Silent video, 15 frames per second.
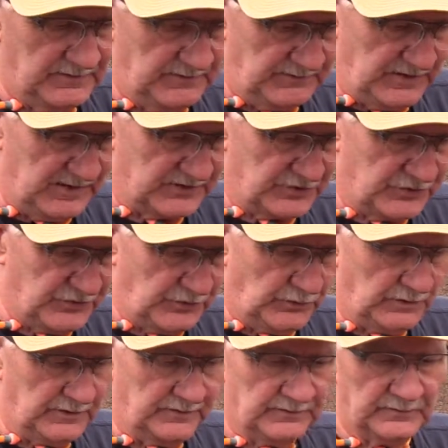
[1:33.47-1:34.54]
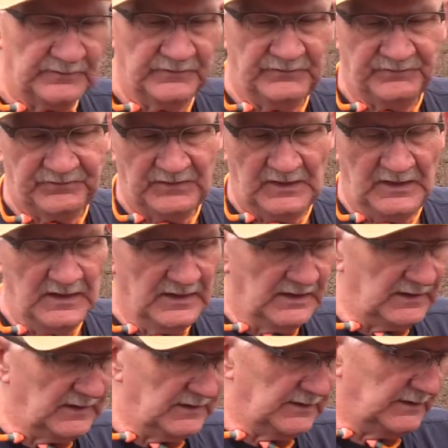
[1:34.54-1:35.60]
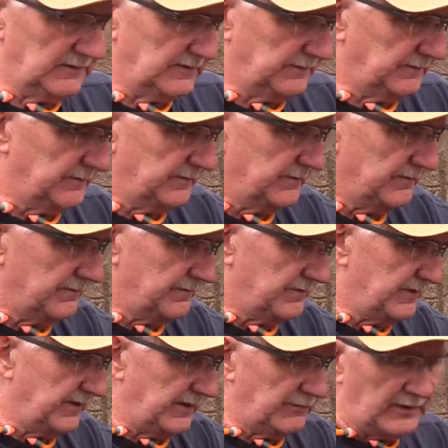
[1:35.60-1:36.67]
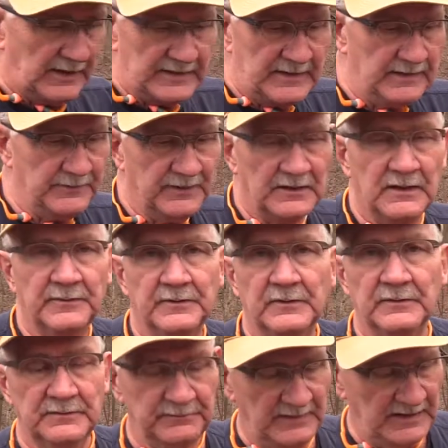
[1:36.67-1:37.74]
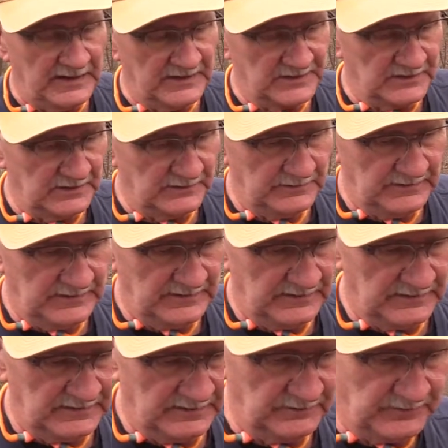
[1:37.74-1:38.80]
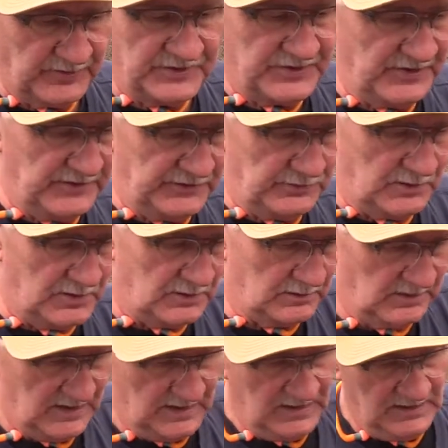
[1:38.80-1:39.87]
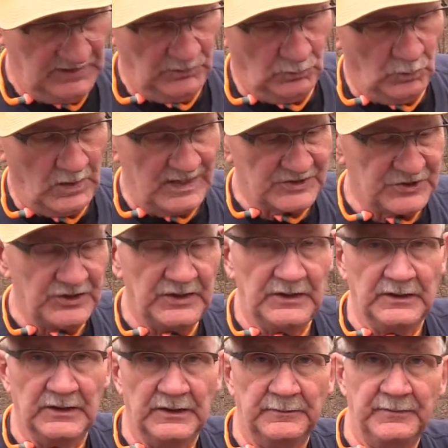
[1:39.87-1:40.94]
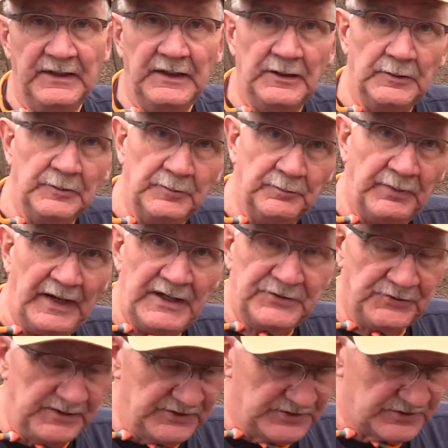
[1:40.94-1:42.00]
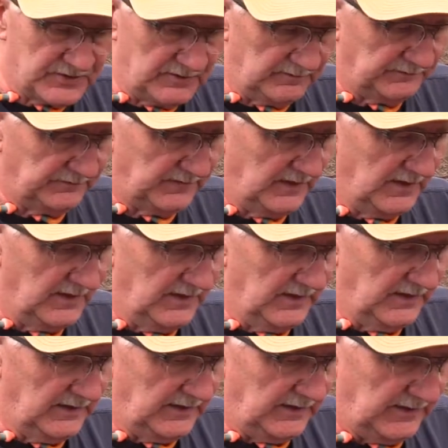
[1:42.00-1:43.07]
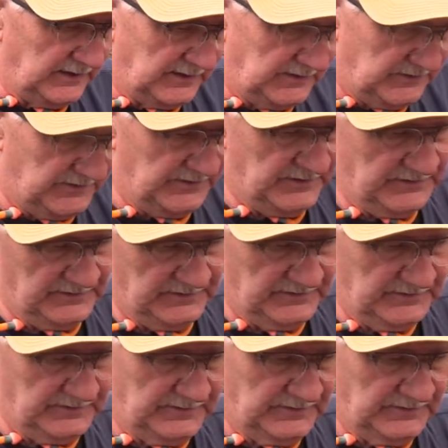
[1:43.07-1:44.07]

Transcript: I'm not sure, but anyway, I keep a couple of mags loaded, and appreciate you all watching and being patrons, and